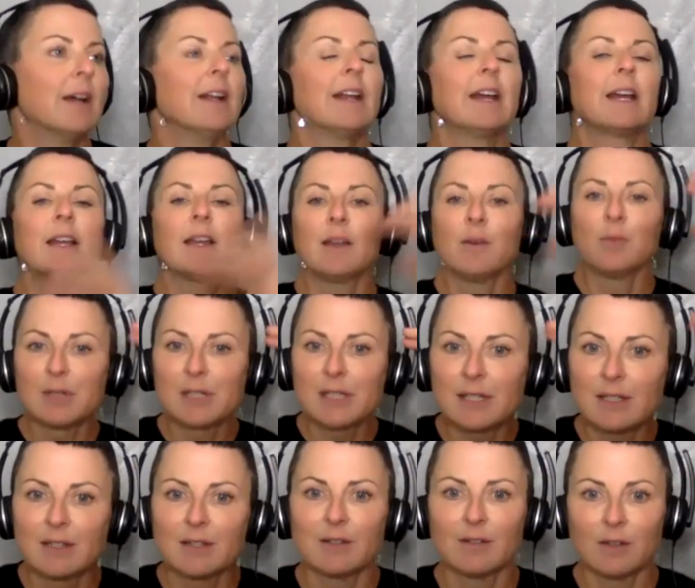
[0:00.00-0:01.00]
Like it
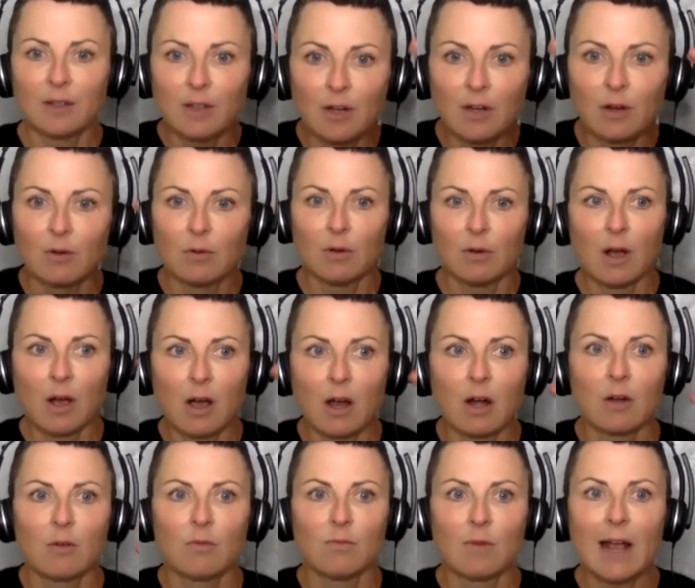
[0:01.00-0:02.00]
was, you know,
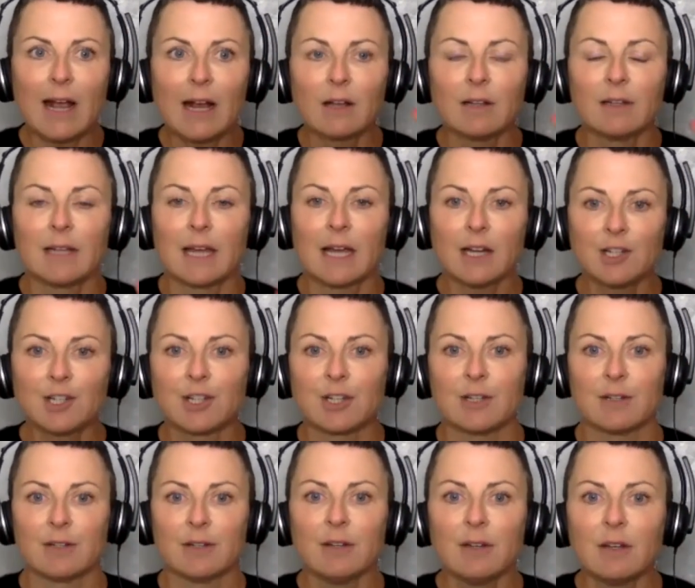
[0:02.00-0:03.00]
our
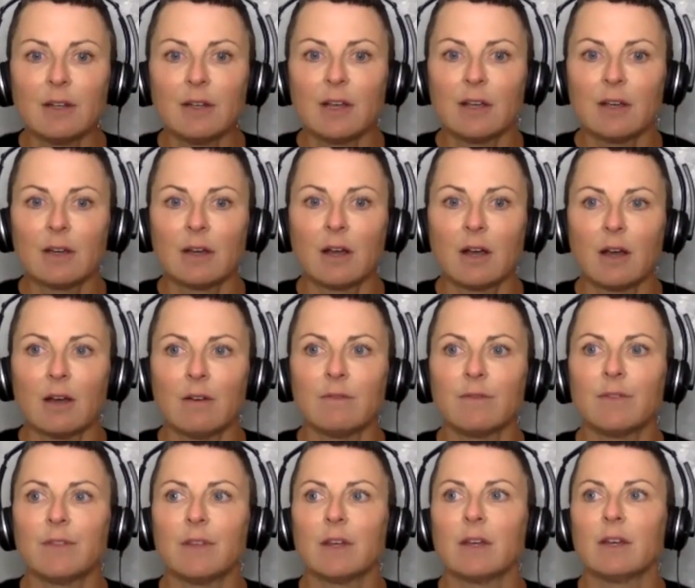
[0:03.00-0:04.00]
recollection
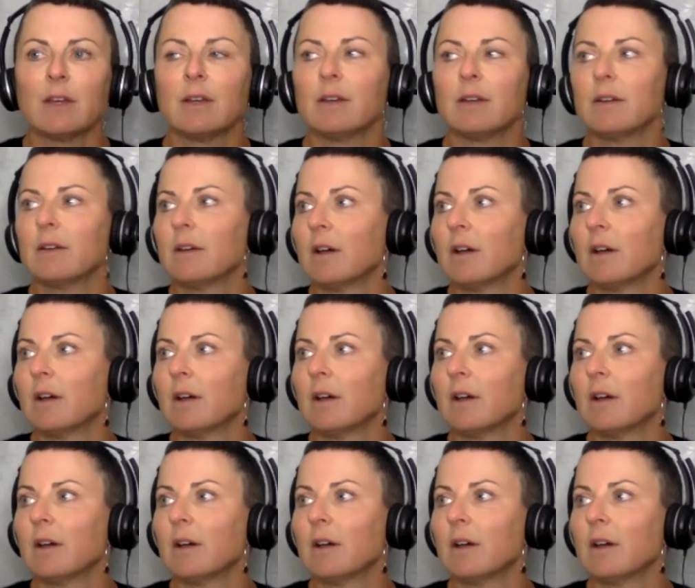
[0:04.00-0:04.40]
of the